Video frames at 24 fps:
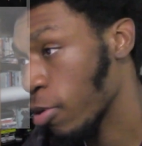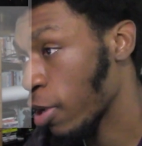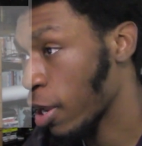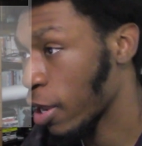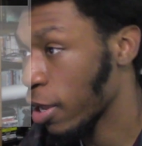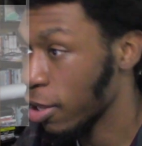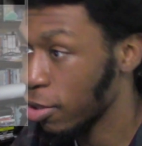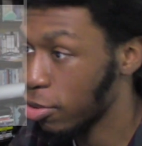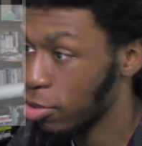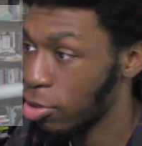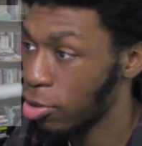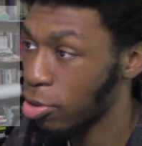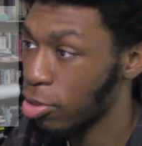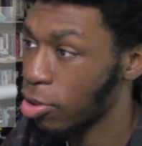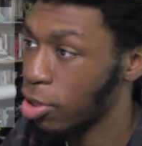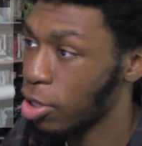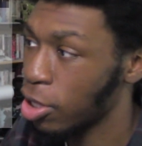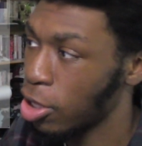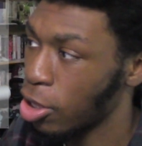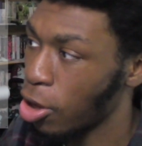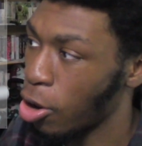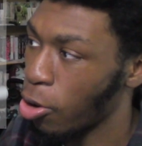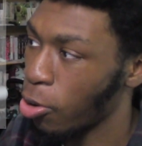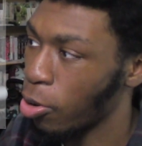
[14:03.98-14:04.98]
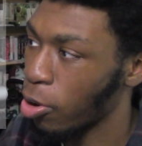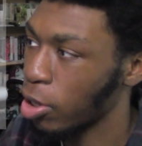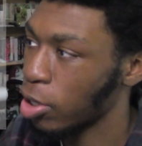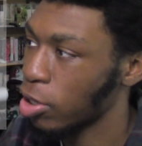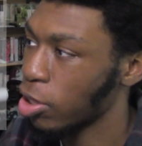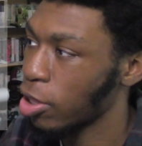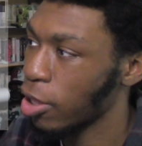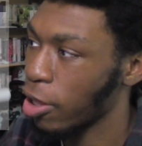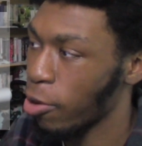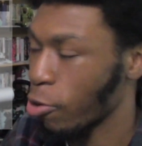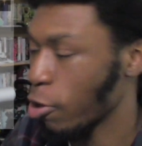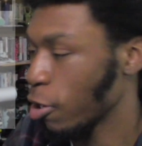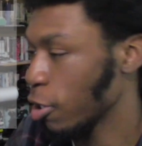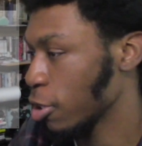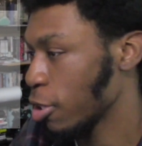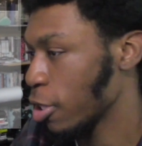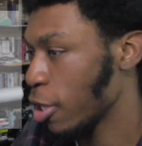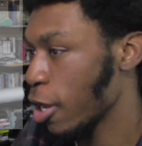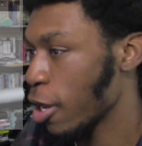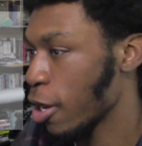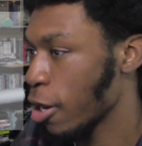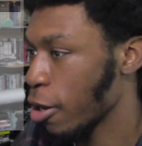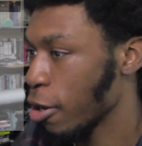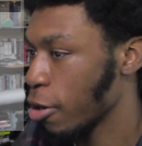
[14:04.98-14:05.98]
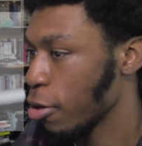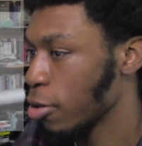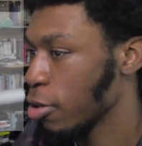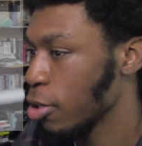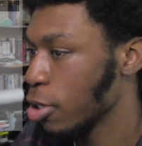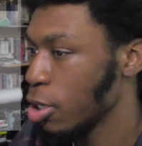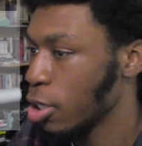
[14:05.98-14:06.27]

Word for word: I guess to Kyo, right there.